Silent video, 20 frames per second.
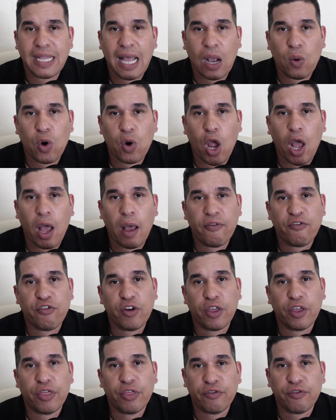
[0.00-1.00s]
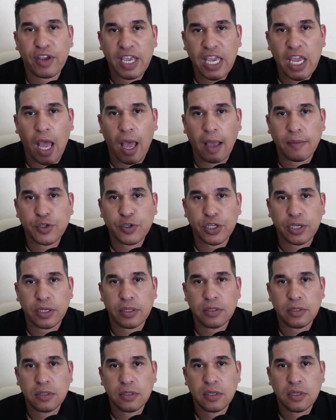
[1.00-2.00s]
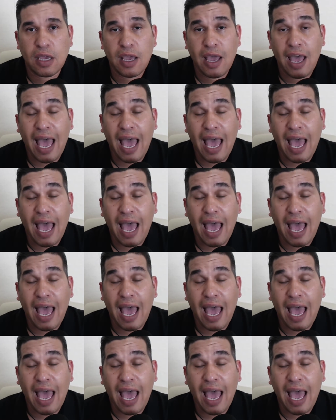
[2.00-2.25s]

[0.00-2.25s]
now we're offering three options.